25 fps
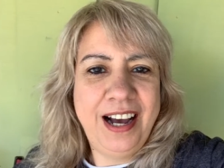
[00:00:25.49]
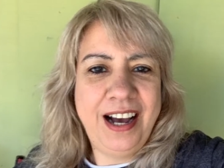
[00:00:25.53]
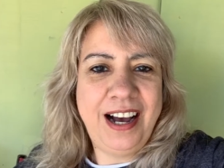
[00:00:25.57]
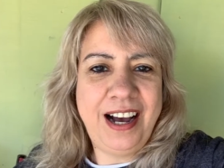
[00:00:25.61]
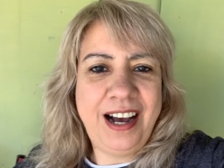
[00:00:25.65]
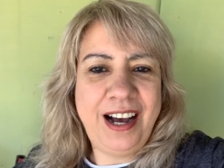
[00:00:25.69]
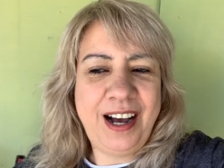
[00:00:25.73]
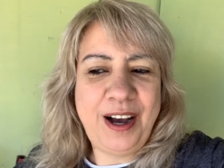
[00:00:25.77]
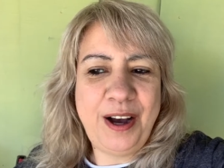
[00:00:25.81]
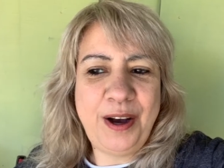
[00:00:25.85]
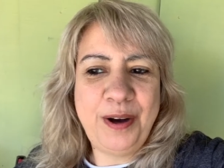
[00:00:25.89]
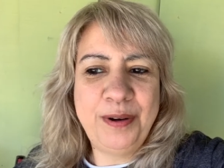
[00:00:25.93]

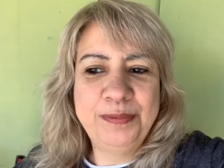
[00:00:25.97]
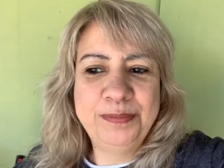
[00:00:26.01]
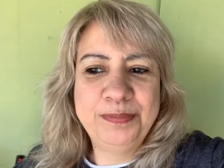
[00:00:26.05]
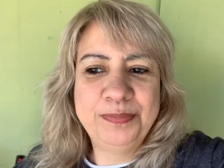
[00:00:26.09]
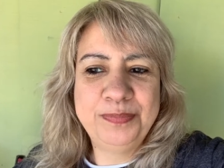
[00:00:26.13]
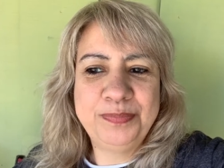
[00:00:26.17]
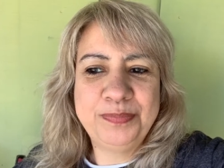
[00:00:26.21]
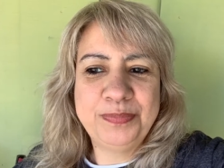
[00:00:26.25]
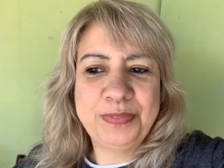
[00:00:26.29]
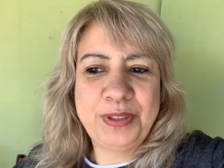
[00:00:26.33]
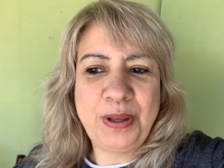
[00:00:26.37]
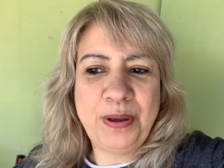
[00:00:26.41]

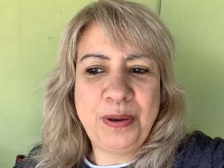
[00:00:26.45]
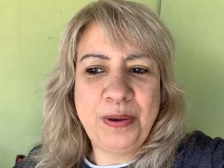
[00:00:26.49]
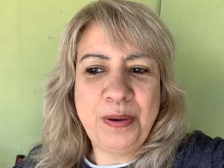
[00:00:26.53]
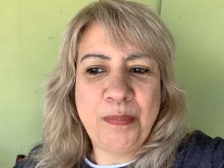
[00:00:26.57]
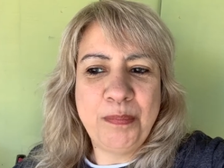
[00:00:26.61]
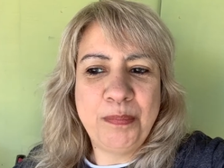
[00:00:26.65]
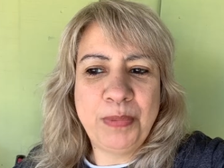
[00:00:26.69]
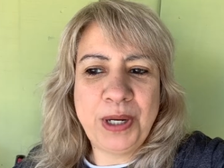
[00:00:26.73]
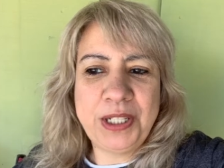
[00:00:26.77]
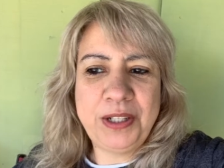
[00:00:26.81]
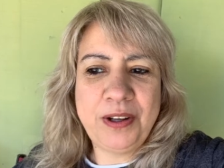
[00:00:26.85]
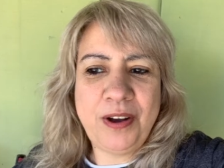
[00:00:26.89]
Um,
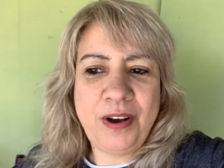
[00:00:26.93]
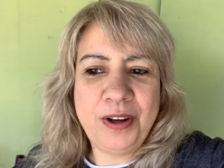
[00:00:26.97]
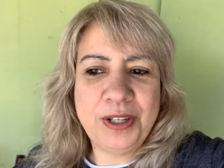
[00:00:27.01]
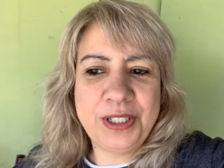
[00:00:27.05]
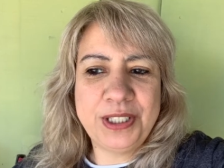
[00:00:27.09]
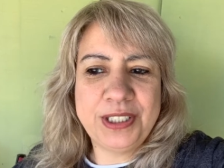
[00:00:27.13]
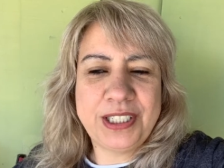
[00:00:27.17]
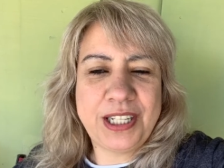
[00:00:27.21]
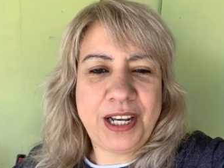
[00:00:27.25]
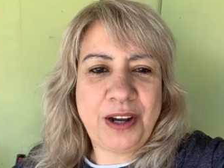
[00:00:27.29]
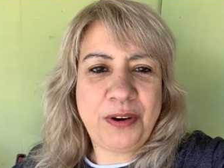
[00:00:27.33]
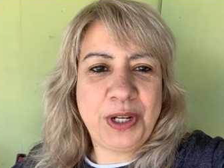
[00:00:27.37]
my dog
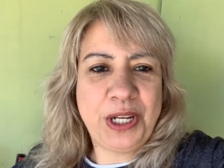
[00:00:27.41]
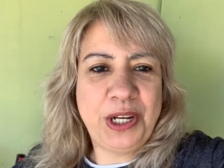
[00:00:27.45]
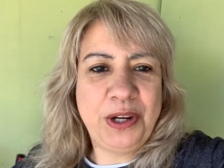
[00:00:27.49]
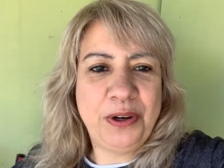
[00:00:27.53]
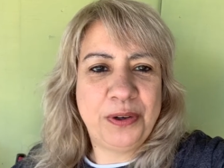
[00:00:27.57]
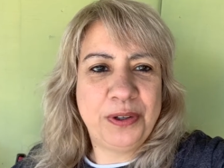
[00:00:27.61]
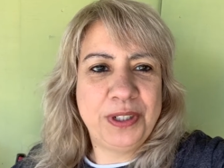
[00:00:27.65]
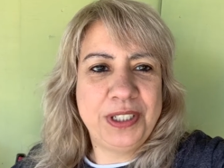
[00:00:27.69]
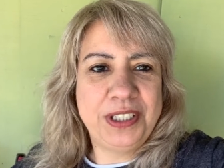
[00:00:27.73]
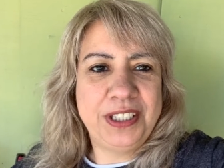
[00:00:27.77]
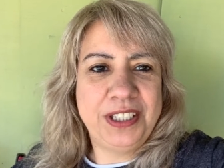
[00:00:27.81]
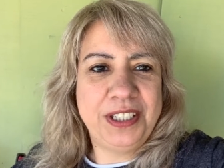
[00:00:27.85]
is out
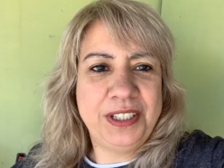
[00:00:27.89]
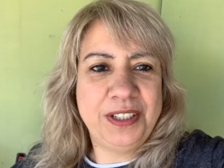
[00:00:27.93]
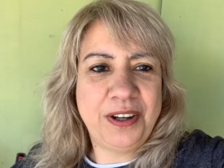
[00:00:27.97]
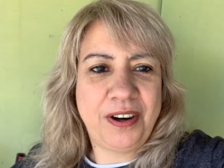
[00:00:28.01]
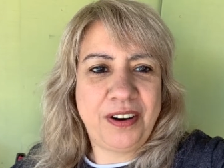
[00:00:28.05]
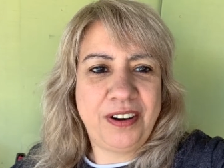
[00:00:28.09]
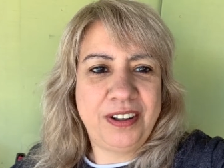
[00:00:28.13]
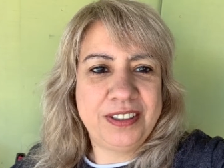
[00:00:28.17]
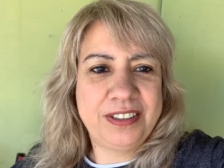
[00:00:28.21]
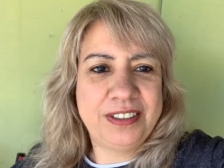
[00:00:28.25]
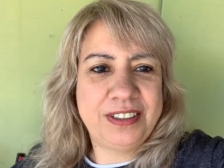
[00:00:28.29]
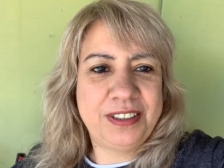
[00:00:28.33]
here in the
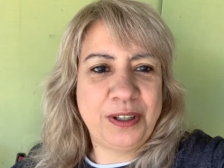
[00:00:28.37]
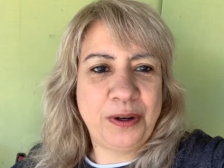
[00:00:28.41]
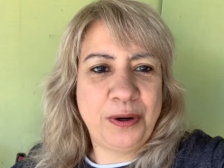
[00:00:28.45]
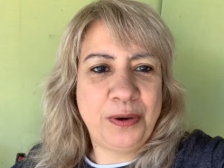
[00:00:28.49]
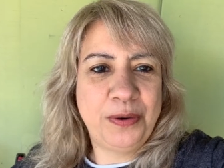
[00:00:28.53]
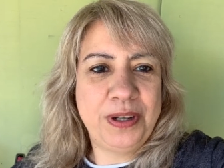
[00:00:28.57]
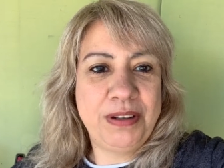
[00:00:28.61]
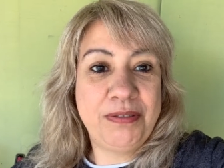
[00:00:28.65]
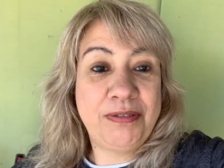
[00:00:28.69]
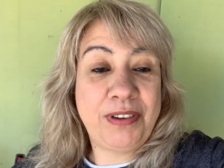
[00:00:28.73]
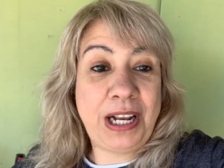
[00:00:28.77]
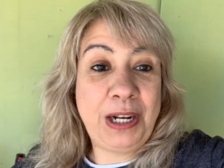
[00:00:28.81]
yard,
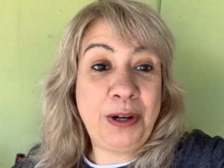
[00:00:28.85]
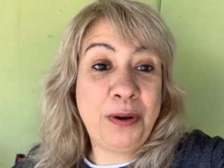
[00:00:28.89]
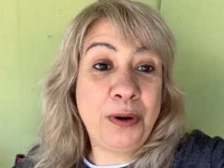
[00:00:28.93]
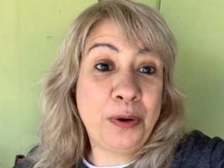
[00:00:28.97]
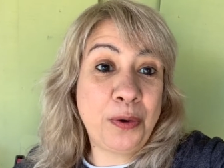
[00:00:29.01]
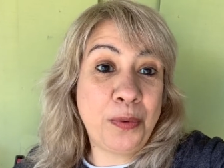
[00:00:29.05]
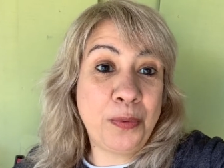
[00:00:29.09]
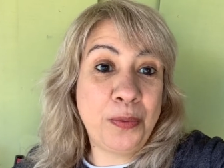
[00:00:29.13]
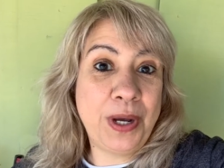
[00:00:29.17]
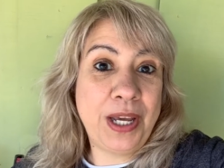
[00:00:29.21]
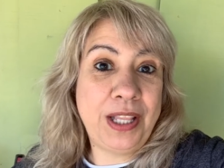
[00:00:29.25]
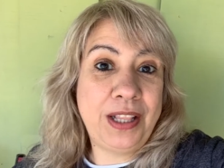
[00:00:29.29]
so if I look
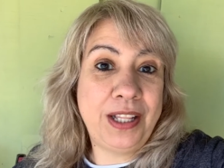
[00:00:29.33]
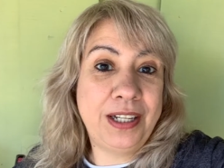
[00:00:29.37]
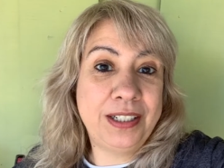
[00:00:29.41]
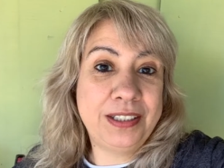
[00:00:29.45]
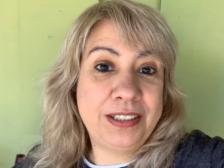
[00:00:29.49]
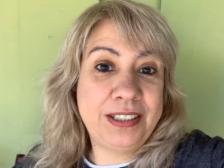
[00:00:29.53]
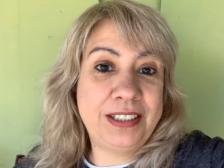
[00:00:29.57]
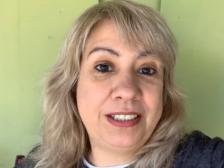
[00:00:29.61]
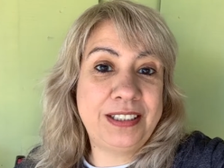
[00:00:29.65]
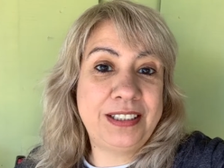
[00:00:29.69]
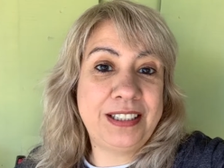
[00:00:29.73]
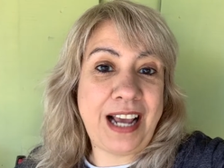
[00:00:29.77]
away,
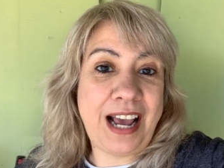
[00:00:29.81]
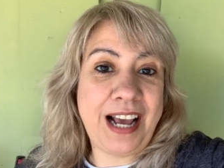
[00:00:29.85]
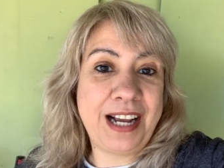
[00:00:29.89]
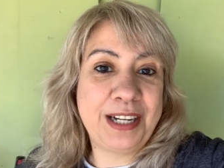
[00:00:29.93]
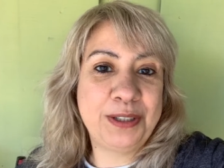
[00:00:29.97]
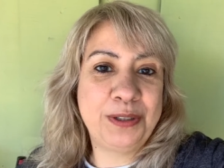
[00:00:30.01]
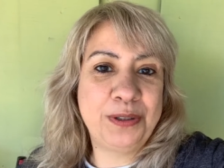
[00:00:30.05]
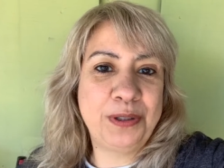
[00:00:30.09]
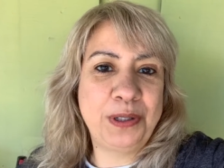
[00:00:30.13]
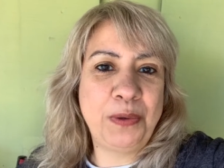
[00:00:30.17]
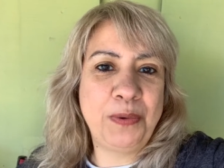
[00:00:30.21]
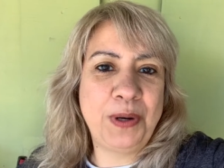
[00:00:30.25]
that's
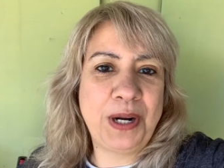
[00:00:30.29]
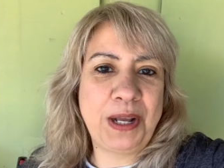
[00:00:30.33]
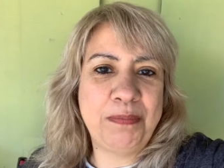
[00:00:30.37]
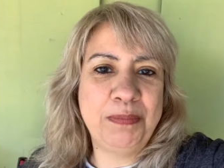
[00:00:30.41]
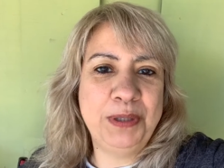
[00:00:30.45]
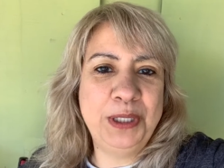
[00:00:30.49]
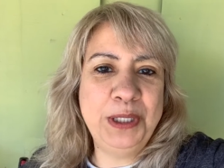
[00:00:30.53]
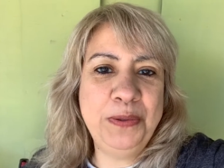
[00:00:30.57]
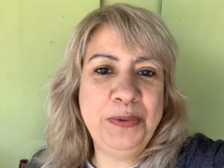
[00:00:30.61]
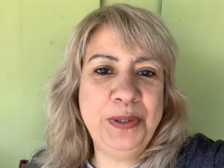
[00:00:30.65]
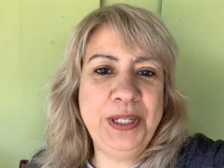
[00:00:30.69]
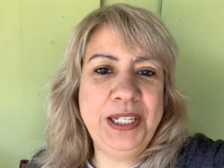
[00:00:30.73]
actually what
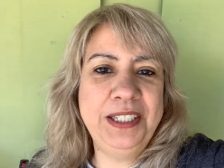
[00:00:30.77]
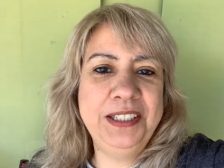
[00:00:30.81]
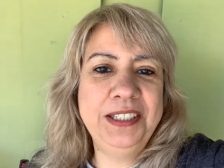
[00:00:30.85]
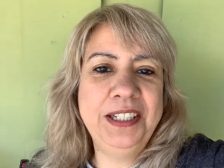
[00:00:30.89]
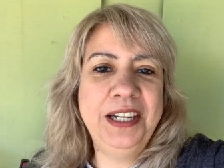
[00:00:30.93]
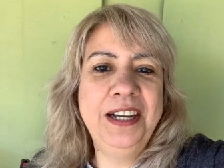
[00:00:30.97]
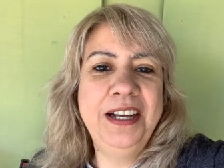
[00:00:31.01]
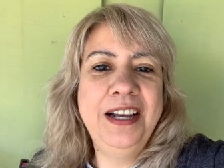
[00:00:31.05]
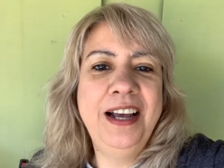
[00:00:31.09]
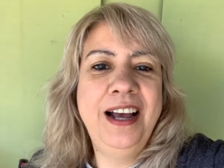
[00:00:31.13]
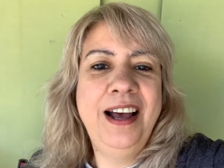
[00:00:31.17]
I'm doing.